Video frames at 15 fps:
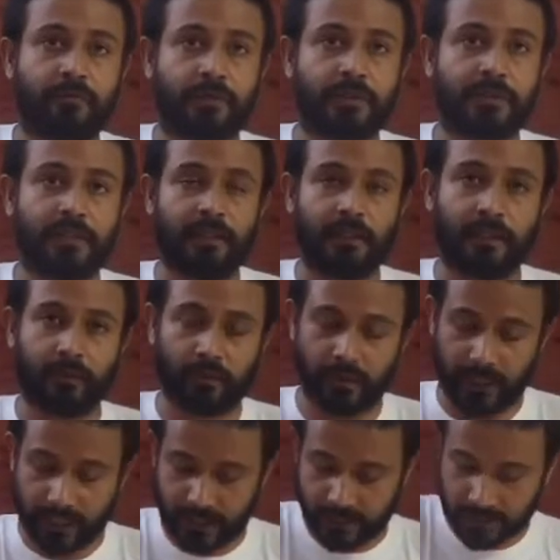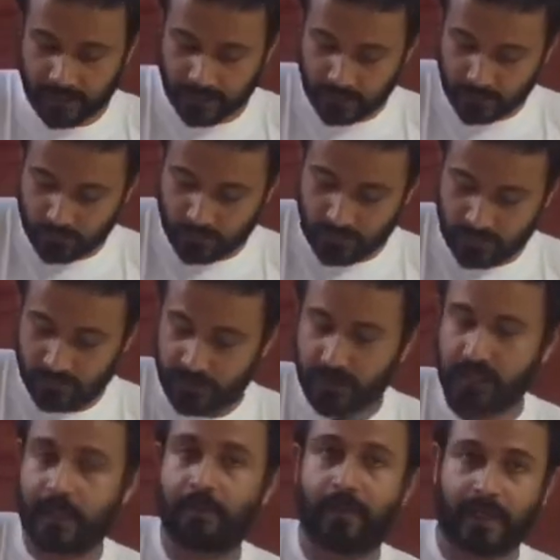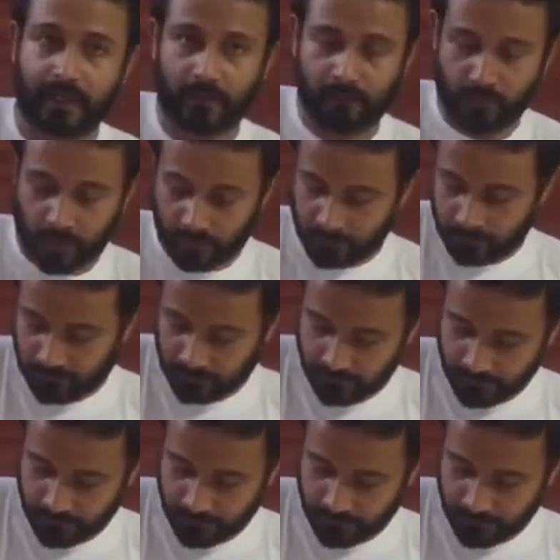firstly the right hand to rub it and make it warm.